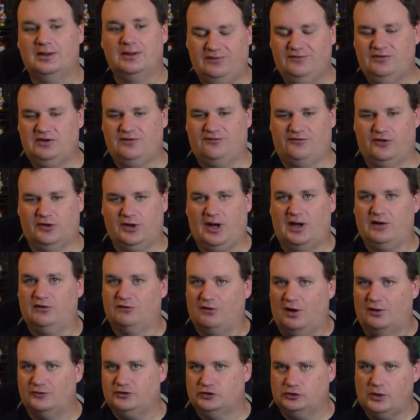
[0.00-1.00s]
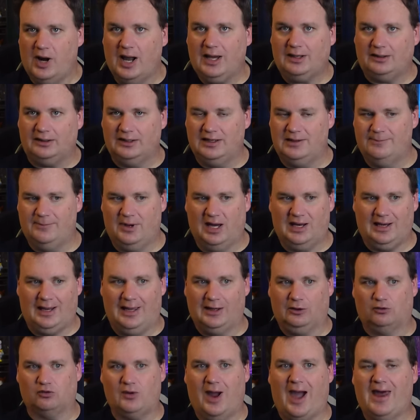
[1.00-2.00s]
even if they're not involved directly, but
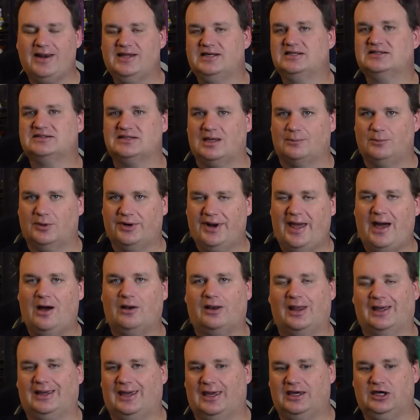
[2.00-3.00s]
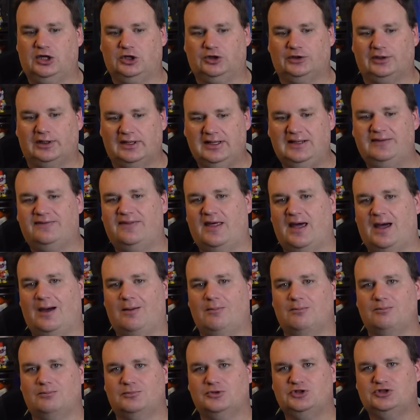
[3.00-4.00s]
like ratting someone out, like it could lead
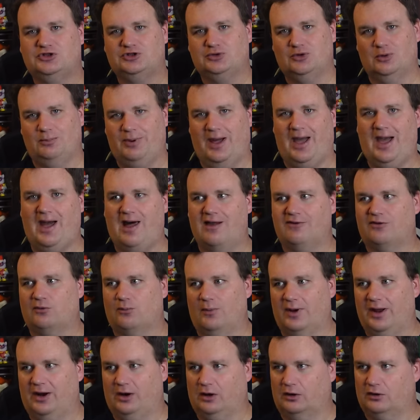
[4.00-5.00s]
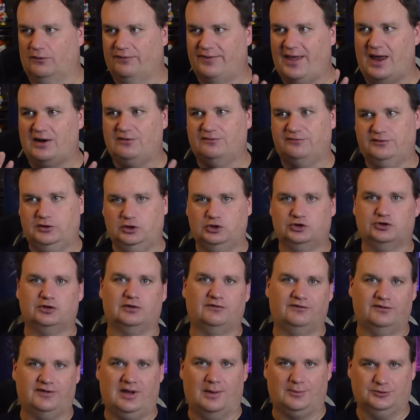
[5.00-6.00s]
them to a path where that future
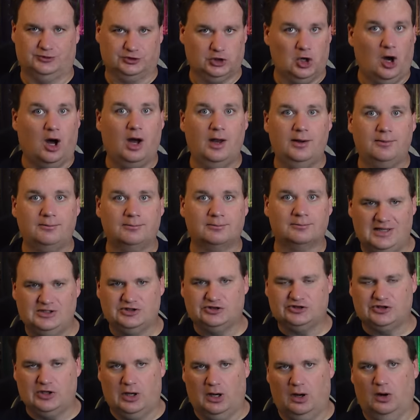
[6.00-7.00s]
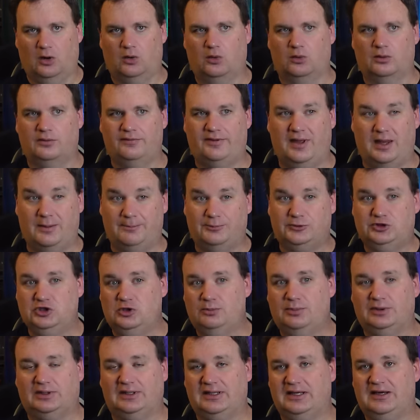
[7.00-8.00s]
for them is gone. And so they do
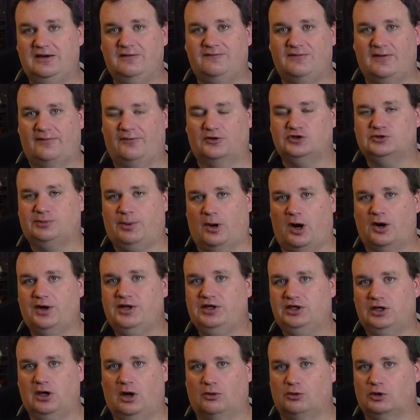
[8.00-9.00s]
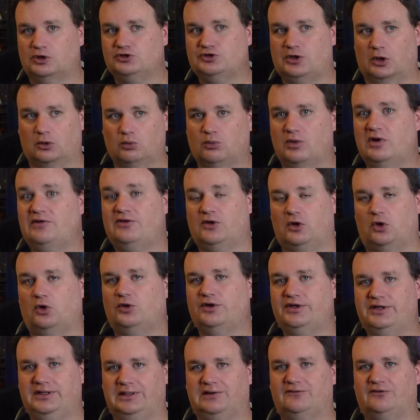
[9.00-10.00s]
believe that those party goers are
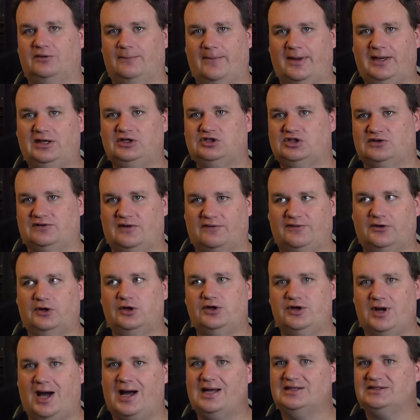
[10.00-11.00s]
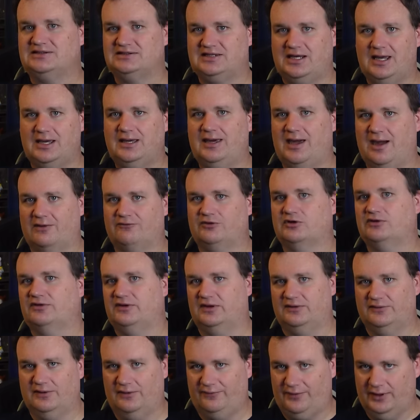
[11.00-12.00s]
withholding information, that they're not saying
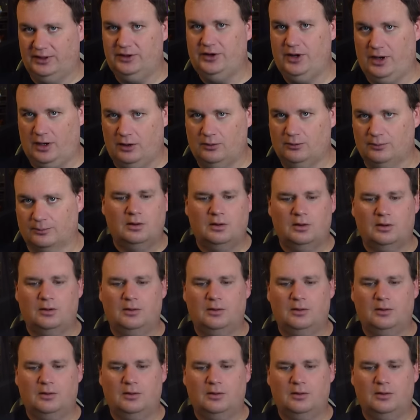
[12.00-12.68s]
everything that they know.